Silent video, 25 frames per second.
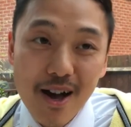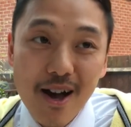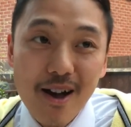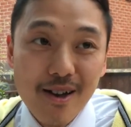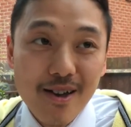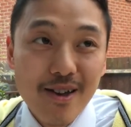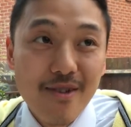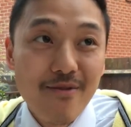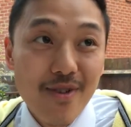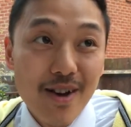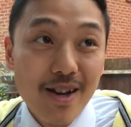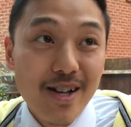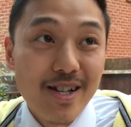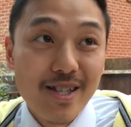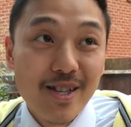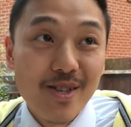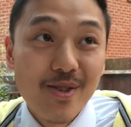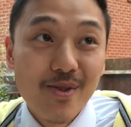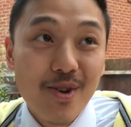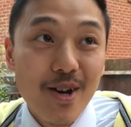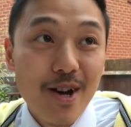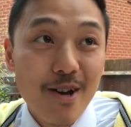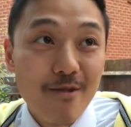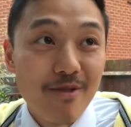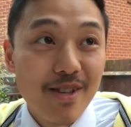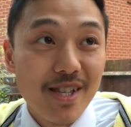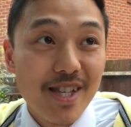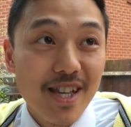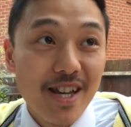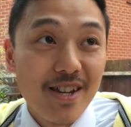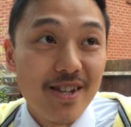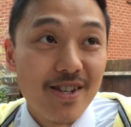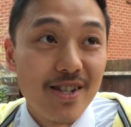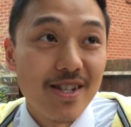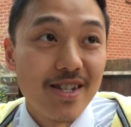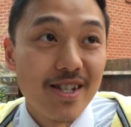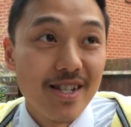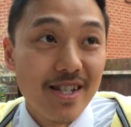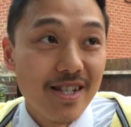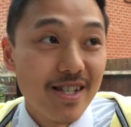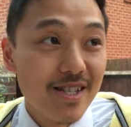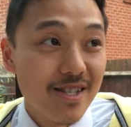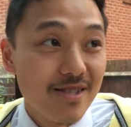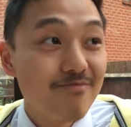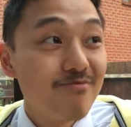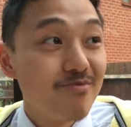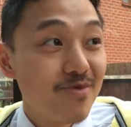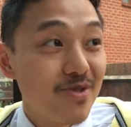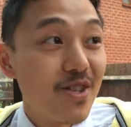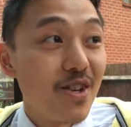uh if I can describe the session,
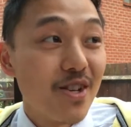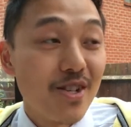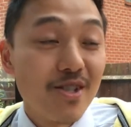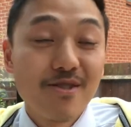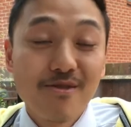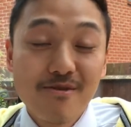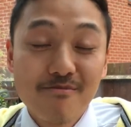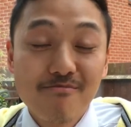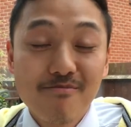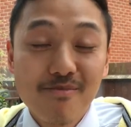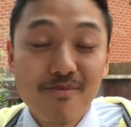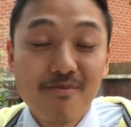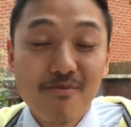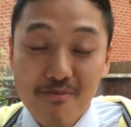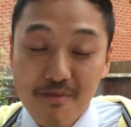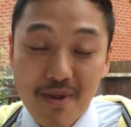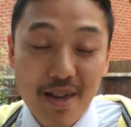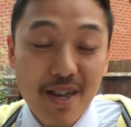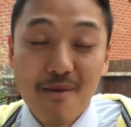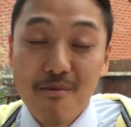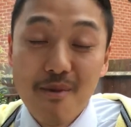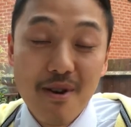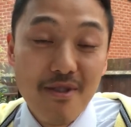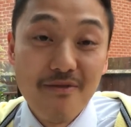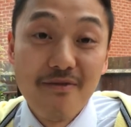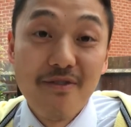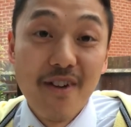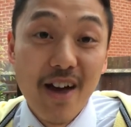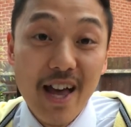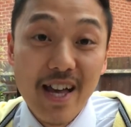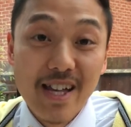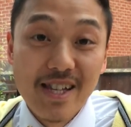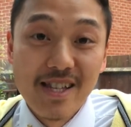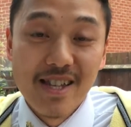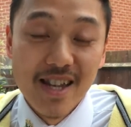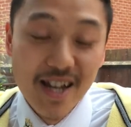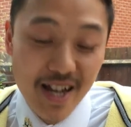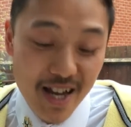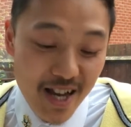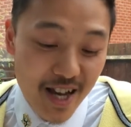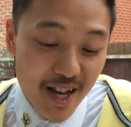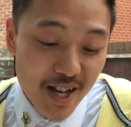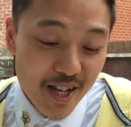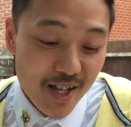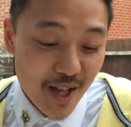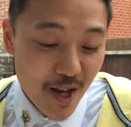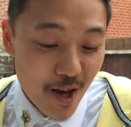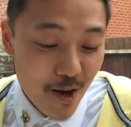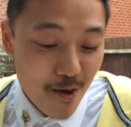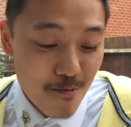it's just it went fast.
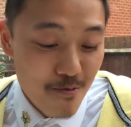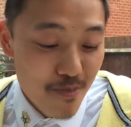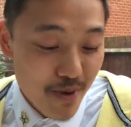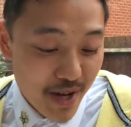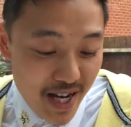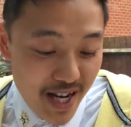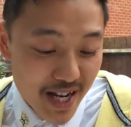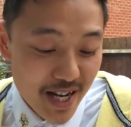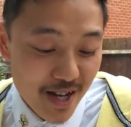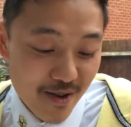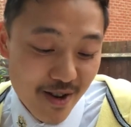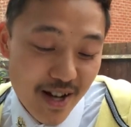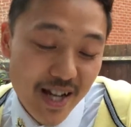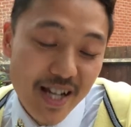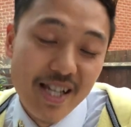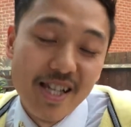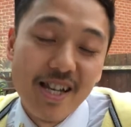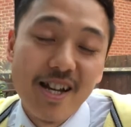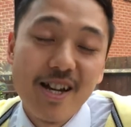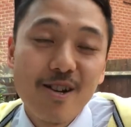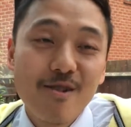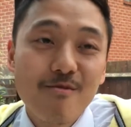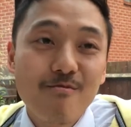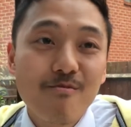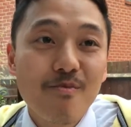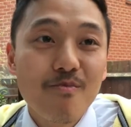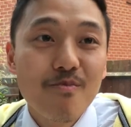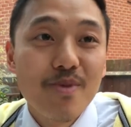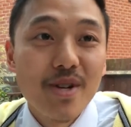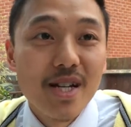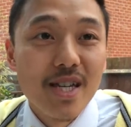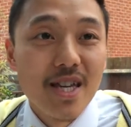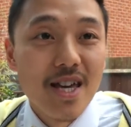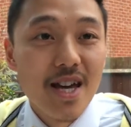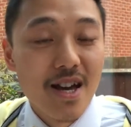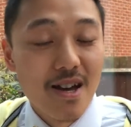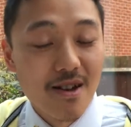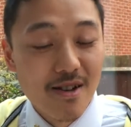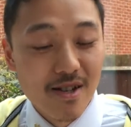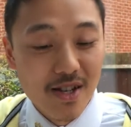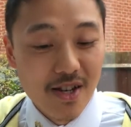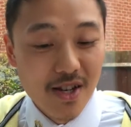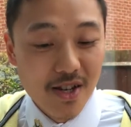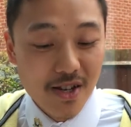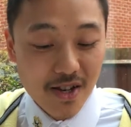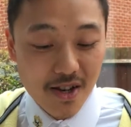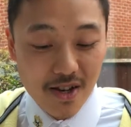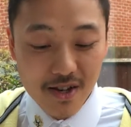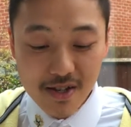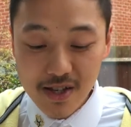So, but anyways, um, but yeah, I
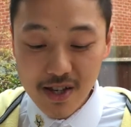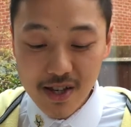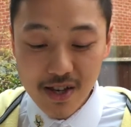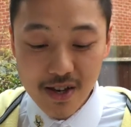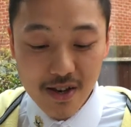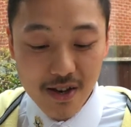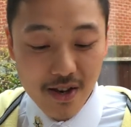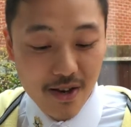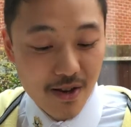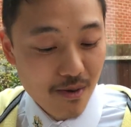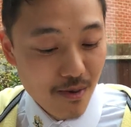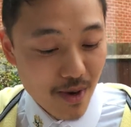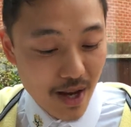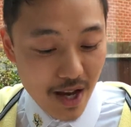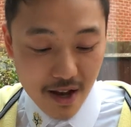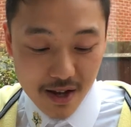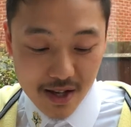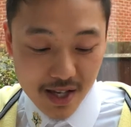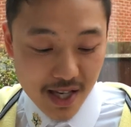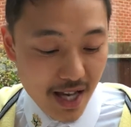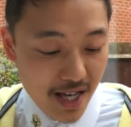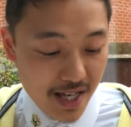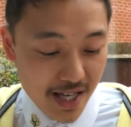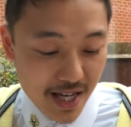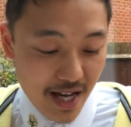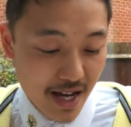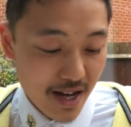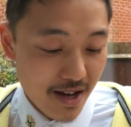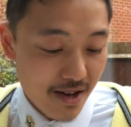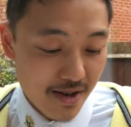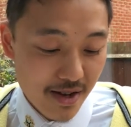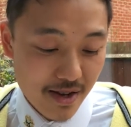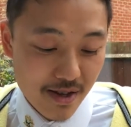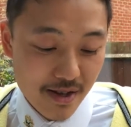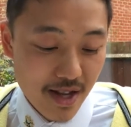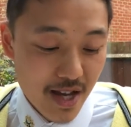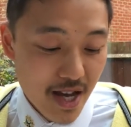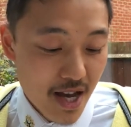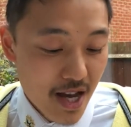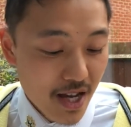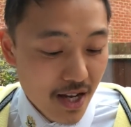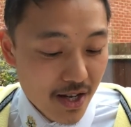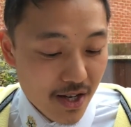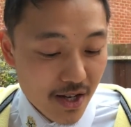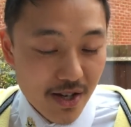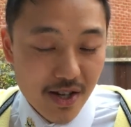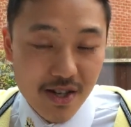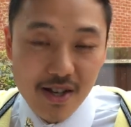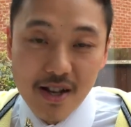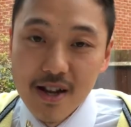just got to, we got sat down and
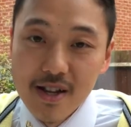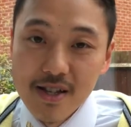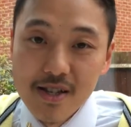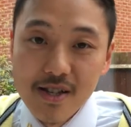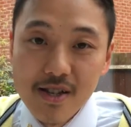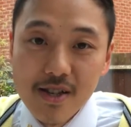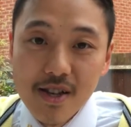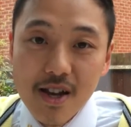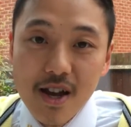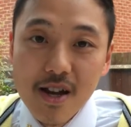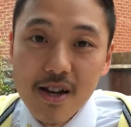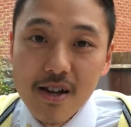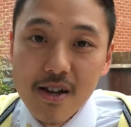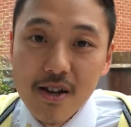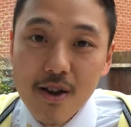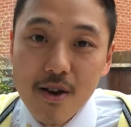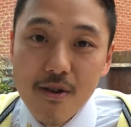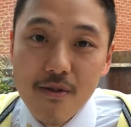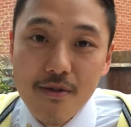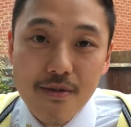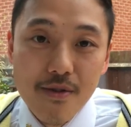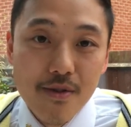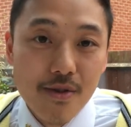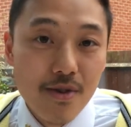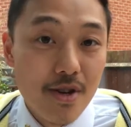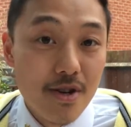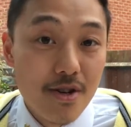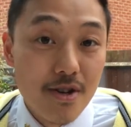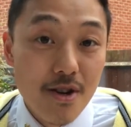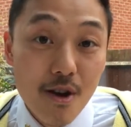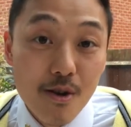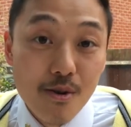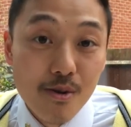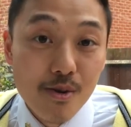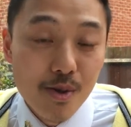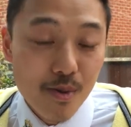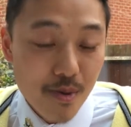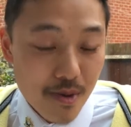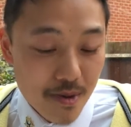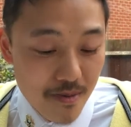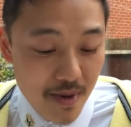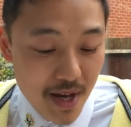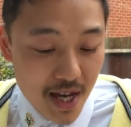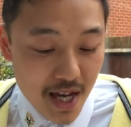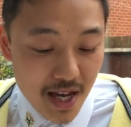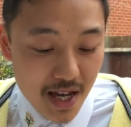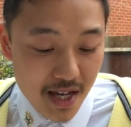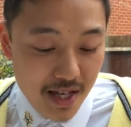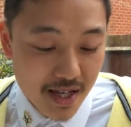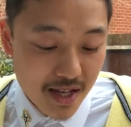she's starting to kind of go through notes with
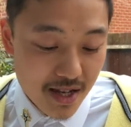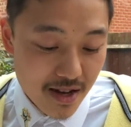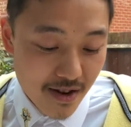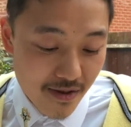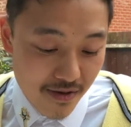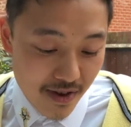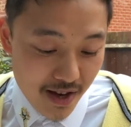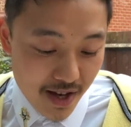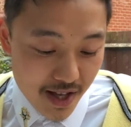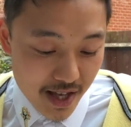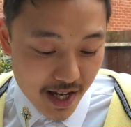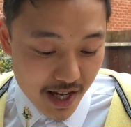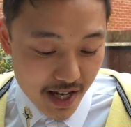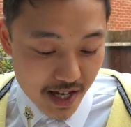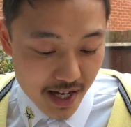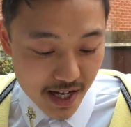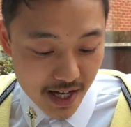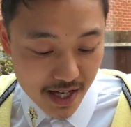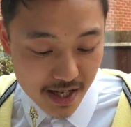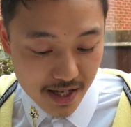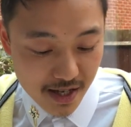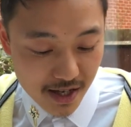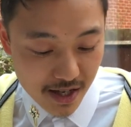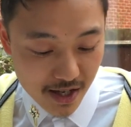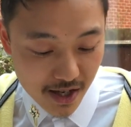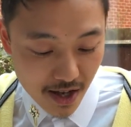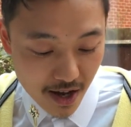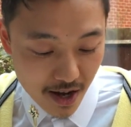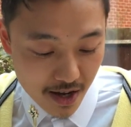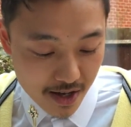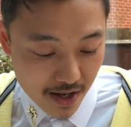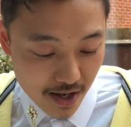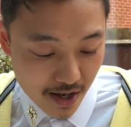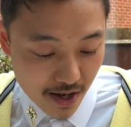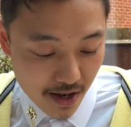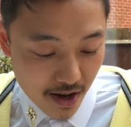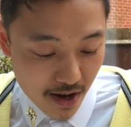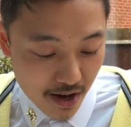me and stuff like that and starting to